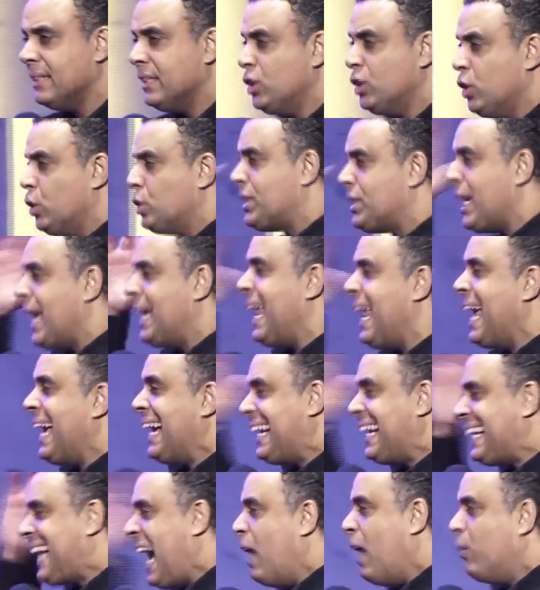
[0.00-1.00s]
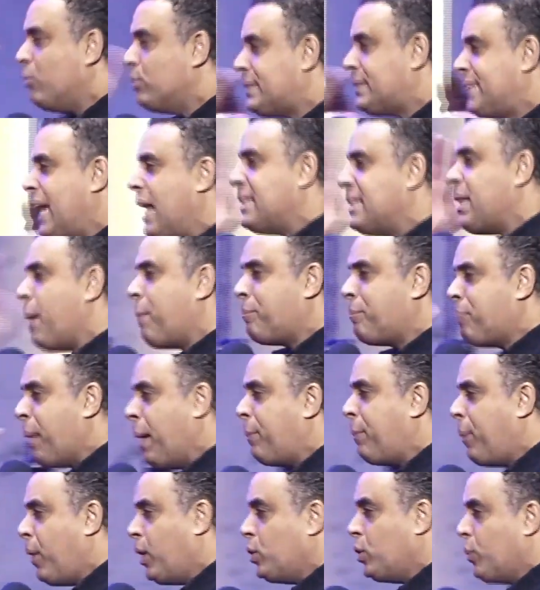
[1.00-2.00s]
You shall encounter the
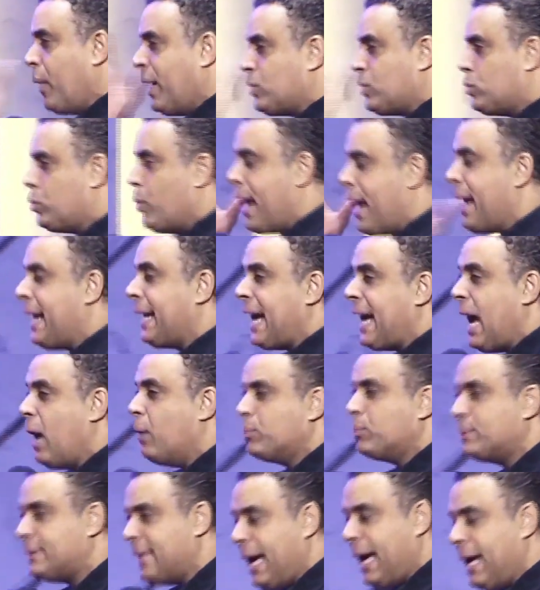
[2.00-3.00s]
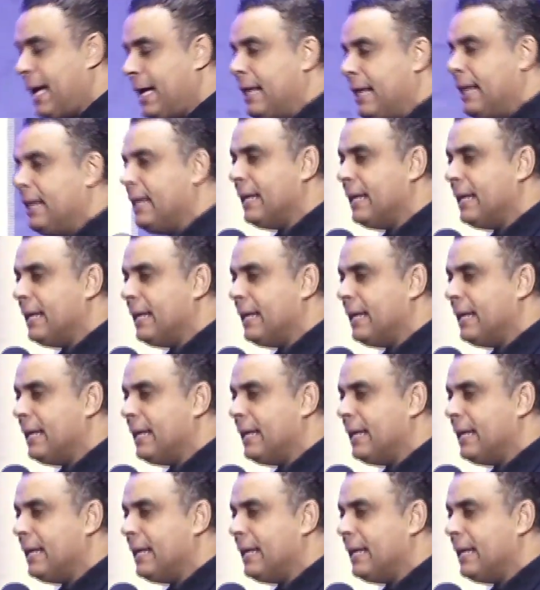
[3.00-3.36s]
people you are to encounter.